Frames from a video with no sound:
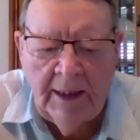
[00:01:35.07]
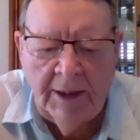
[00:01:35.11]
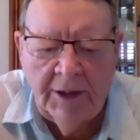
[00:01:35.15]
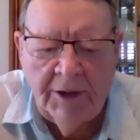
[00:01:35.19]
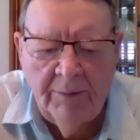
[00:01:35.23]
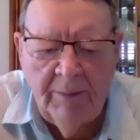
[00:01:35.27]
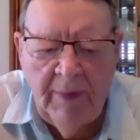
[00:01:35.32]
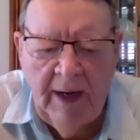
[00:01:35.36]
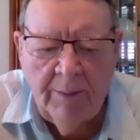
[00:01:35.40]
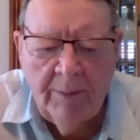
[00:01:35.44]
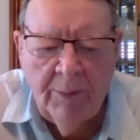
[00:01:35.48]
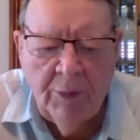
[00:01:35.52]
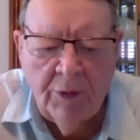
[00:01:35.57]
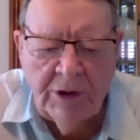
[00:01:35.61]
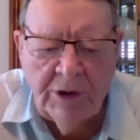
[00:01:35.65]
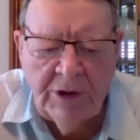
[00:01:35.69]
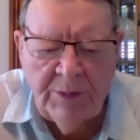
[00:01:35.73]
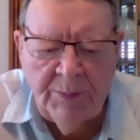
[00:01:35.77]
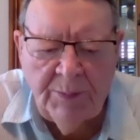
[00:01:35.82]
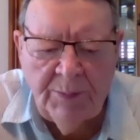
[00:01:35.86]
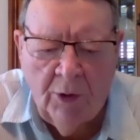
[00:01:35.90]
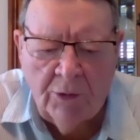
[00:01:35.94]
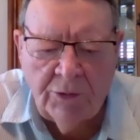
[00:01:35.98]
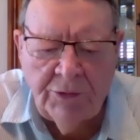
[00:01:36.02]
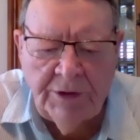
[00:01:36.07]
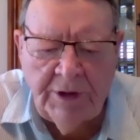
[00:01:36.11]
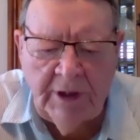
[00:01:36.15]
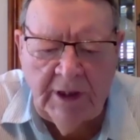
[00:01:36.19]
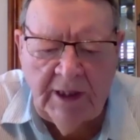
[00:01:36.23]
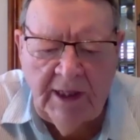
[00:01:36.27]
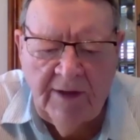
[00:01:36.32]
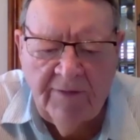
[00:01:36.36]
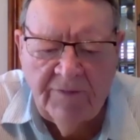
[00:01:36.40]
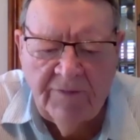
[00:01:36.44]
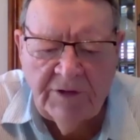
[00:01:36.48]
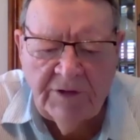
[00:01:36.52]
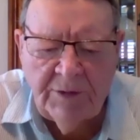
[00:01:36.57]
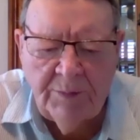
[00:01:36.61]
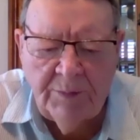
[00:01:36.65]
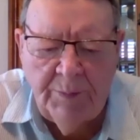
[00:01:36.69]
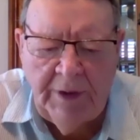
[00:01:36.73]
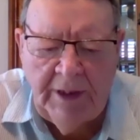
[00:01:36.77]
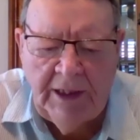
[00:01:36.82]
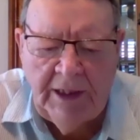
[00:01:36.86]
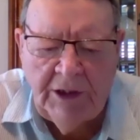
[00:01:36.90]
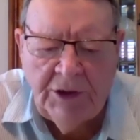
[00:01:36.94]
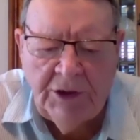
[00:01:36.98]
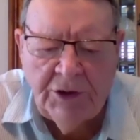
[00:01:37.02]
The member is supposed to give a
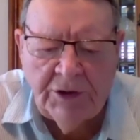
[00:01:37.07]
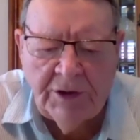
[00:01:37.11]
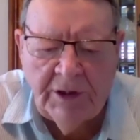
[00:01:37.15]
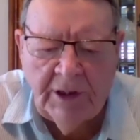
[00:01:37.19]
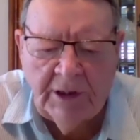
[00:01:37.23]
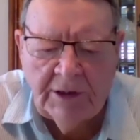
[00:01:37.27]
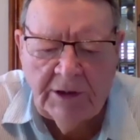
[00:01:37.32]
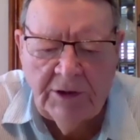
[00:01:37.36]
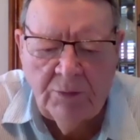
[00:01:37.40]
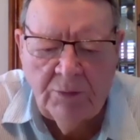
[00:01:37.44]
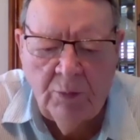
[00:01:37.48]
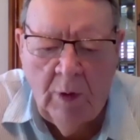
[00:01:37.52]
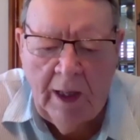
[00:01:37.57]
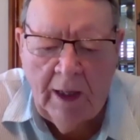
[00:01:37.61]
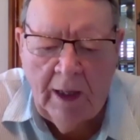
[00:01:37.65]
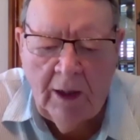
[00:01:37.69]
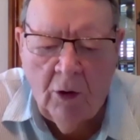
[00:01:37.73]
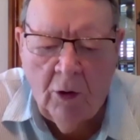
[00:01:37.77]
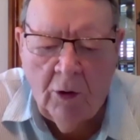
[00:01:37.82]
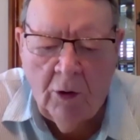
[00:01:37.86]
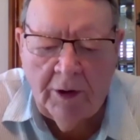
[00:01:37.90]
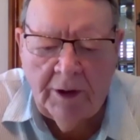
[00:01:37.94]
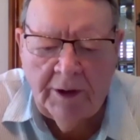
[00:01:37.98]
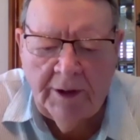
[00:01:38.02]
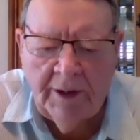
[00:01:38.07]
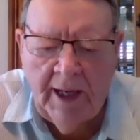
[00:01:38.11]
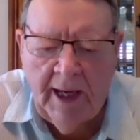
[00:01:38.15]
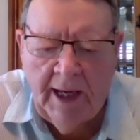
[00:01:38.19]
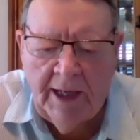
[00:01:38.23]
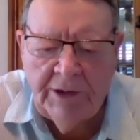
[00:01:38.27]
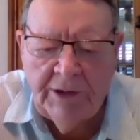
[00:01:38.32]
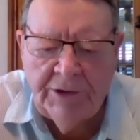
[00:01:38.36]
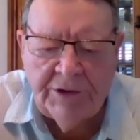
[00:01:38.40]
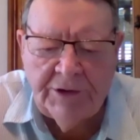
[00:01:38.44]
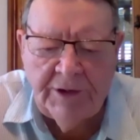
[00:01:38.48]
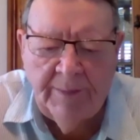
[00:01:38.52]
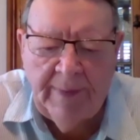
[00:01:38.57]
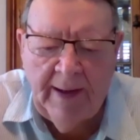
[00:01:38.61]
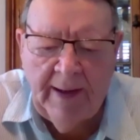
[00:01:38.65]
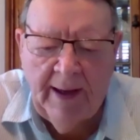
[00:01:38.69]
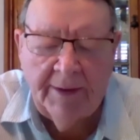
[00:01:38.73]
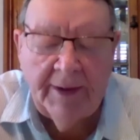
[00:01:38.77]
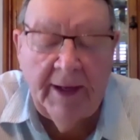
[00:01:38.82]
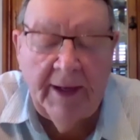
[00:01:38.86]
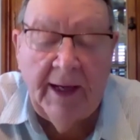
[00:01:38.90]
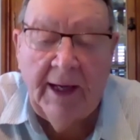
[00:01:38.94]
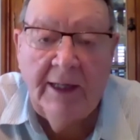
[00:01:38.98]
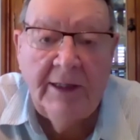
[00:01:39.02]
speech that's well organized
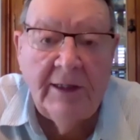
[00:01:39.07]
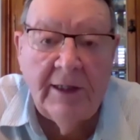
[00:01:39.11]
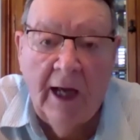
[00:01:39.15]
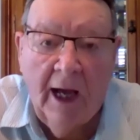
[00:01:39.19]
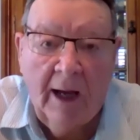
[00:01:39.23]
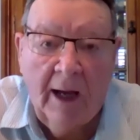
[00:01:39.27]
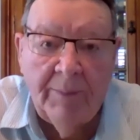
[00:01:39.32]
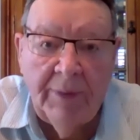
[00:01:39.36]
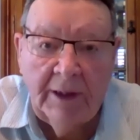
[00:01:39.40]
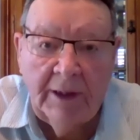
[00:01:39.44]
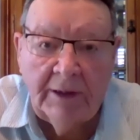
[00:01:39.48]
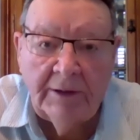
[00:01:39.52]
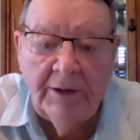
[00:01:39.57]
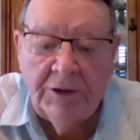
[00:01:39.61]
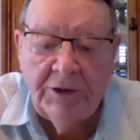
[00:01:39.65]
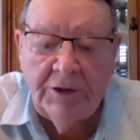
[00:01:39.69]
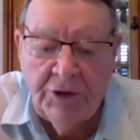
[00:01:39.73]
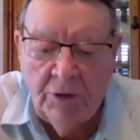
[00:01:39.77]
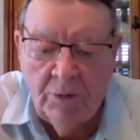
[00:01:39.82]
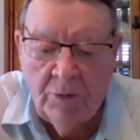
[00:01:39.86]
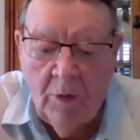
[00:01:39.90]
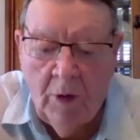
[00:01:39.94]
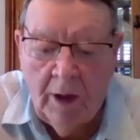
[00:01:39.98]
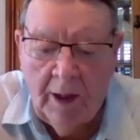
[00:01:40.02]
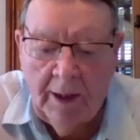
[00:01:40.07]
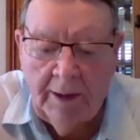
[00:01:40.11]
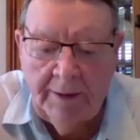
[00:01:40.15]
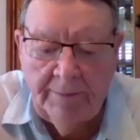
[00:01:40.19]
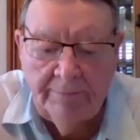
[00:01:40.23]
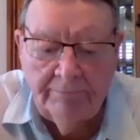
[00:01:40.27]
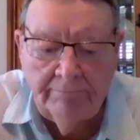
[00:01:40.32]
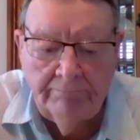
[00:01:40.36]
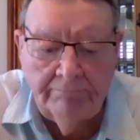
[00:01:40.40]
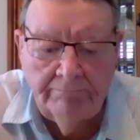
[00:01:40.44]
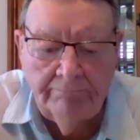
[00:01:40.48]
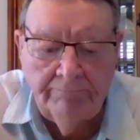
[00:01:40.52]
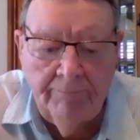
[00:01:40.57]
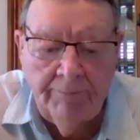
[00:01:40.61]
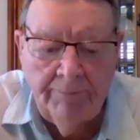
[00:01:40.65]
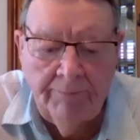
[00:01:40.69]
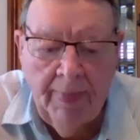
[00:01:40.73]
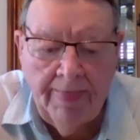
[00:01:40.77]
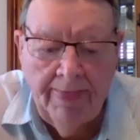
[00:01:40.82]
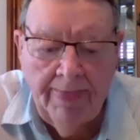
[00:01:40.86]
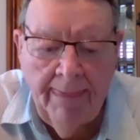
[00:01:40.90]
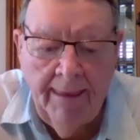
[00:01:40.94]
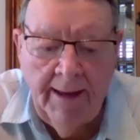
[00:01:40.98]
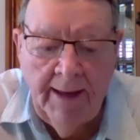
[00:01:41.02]
about any topic that you want.
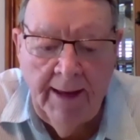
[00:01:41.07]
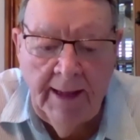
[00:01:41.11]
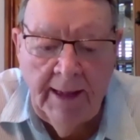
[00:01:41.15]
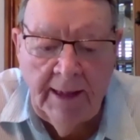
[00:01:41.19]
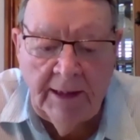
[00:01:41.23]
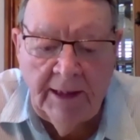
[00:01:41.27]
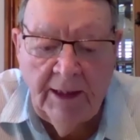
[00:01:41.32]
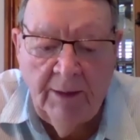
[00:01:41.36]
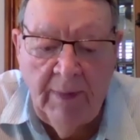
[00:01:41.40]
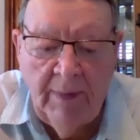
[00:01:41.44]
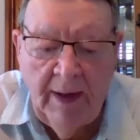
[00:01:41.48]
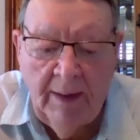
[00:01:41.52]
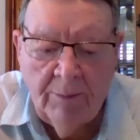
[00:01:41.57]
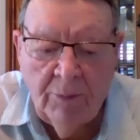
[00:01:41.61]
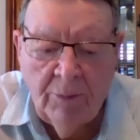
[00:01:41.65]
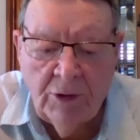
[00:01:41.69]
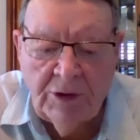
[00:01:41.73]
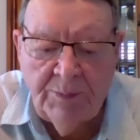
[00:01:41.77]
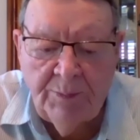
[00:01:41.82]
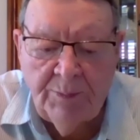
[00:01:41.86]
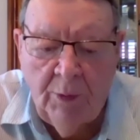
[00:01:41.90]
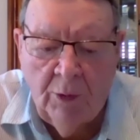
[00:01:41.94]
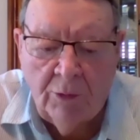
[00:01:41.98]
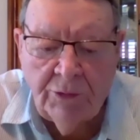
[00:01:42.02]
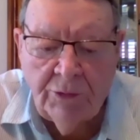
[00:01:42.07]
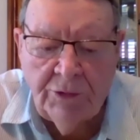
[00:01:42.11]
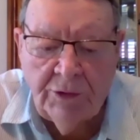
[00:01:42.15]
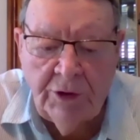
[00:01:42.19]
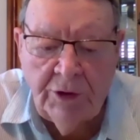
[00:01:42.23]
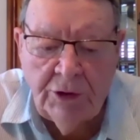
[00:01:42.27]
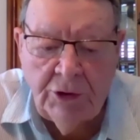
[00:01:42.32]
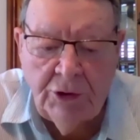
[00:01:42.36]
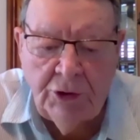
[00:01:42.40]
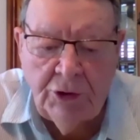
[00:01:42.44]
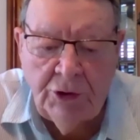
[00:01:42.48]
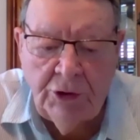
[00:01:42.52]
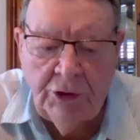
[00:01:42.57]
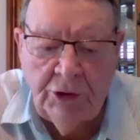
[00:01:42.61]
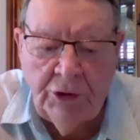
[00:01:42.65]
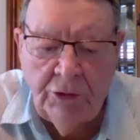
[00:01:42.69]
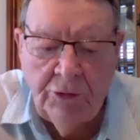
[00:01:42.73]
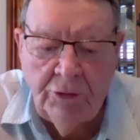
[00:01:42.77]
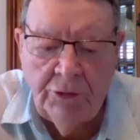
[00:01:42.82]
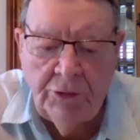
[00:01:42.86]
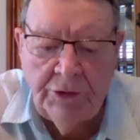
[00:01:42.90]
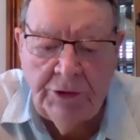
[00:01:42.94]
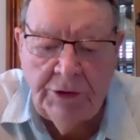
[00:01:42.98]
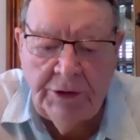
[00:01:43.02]
The member is supposed to
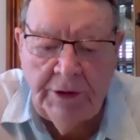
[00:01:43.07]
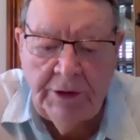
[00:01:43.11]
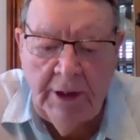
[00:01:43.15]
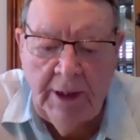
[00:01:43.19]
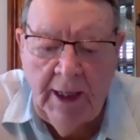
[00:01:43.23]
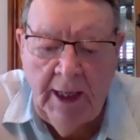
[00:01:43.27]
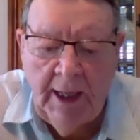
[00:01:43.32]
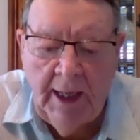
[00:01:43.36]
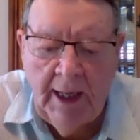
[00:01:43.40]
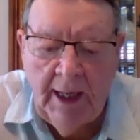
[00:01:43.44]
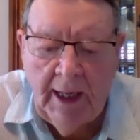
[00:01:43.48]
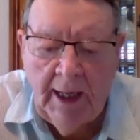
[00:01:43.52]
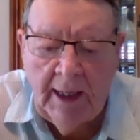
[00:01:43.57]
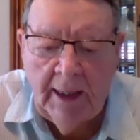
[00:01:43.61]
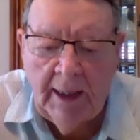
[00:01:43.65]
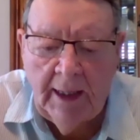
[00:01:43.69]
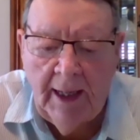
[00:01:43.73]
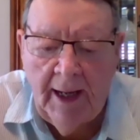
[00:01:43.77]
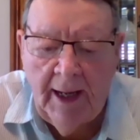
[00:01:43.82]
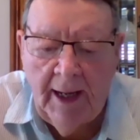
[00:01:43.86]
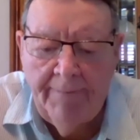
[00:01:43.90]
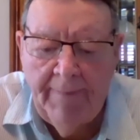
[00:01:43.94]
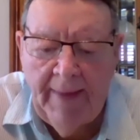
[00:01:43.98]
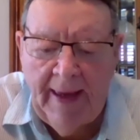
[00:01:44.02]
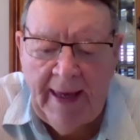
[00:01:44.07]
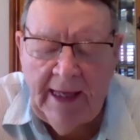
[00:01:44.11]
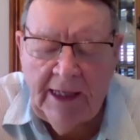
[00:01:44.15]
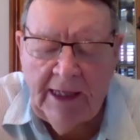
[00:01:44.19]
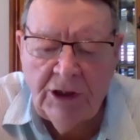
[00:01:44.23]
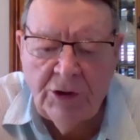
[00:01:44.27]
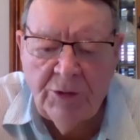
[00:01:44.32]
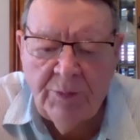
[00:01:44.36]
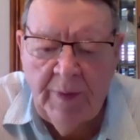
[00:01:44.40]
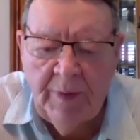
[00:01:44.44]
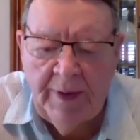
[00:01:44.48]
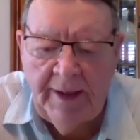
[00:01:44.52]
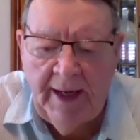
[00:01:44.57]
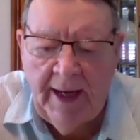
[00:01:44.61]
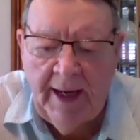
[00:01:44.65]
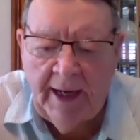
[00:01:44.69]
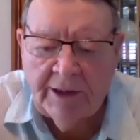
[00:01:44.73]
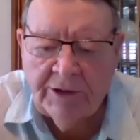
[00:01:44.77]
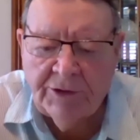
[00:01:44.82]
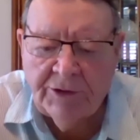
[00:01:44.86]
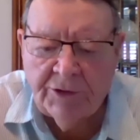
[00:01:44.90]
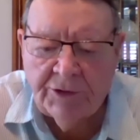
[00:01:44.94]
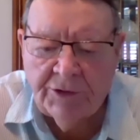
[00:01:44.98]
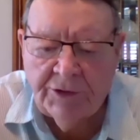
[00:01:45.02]
choose uh, a management
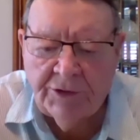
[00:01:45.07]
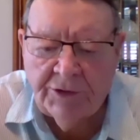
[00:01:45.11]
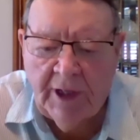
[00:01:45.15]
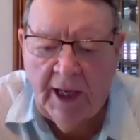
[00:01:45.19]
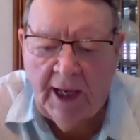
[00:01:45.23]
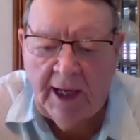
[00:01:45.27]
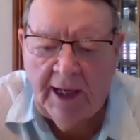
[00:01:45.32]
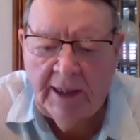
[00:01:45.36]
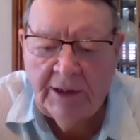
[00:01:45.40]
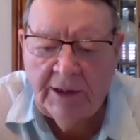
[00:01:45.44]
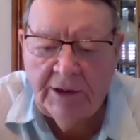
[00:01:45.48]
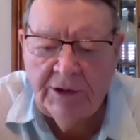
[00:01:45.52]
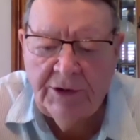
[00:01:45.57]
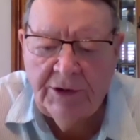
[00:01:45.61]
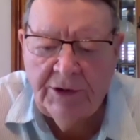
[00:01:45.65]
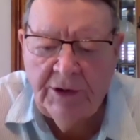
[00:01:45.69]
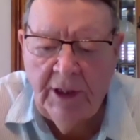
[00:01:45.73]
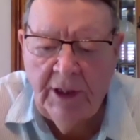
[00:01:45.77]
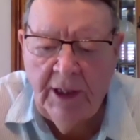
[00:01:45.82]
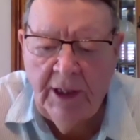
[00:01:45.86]
exercise